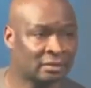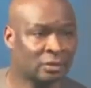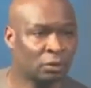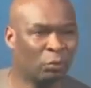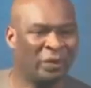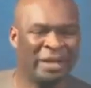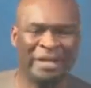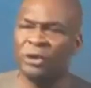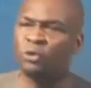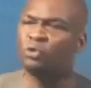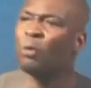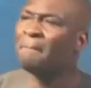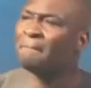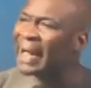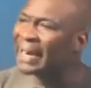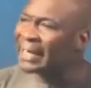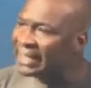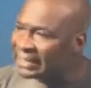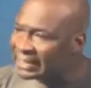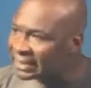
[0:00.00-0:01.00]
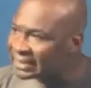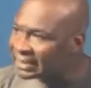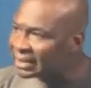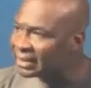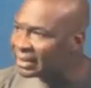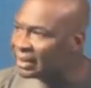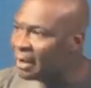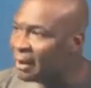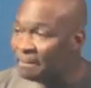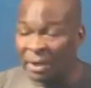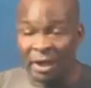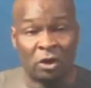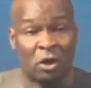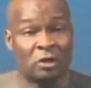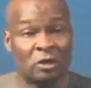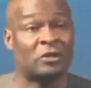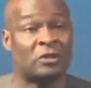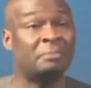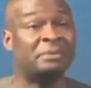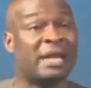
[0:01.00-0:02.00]
We need to manage it,
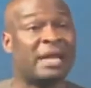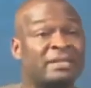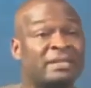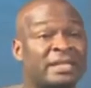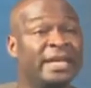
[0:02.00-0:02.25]
because sometimes